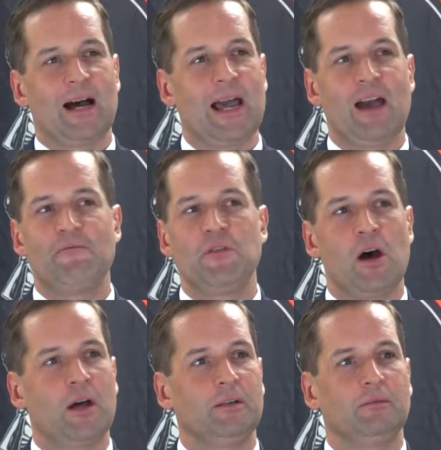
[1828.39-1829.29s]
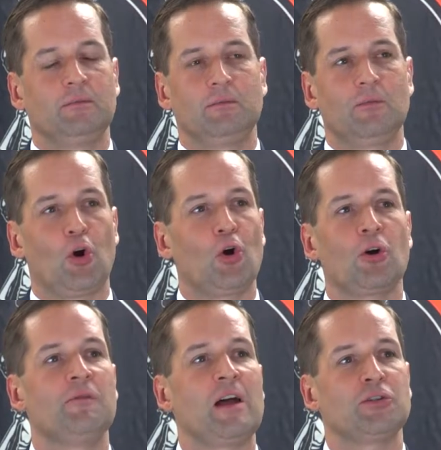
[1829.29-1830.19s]
I have not
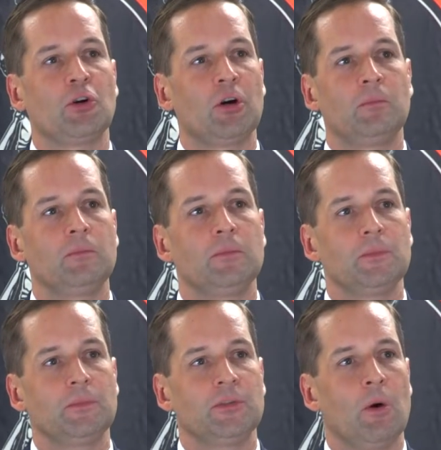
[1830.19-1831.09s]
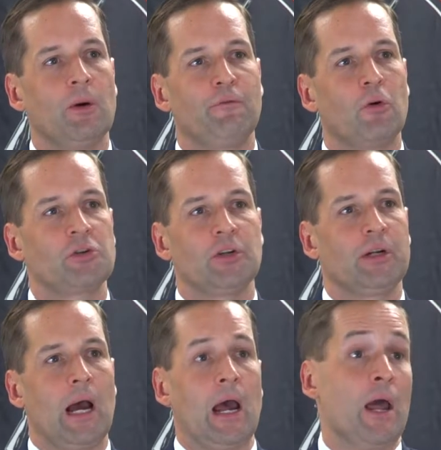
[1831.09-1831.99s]
heard of that term, so
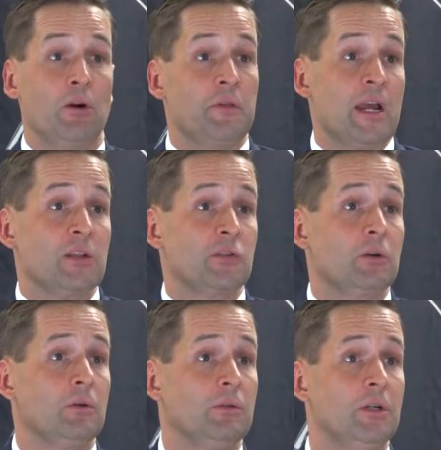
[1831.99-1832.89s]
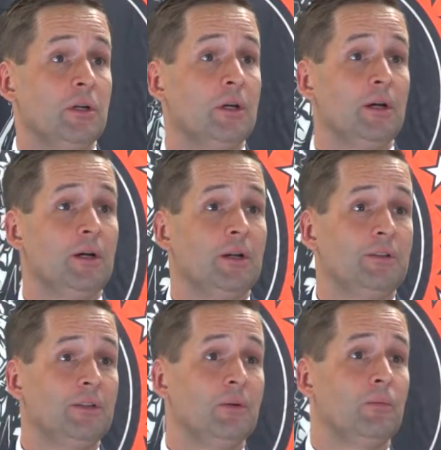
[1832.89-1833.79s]
unfortunately, I don't have the answer to
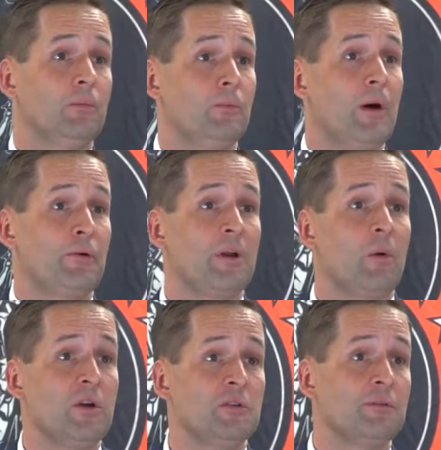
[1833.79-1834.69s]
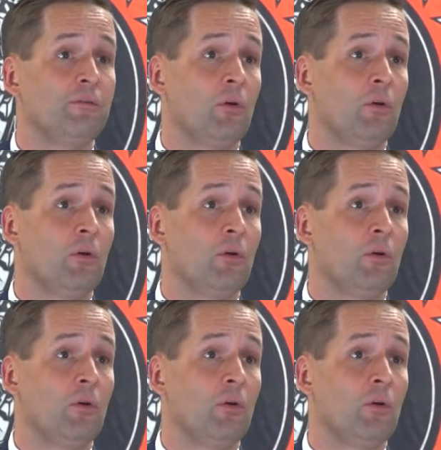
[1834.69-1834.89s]
to whether or not we use it in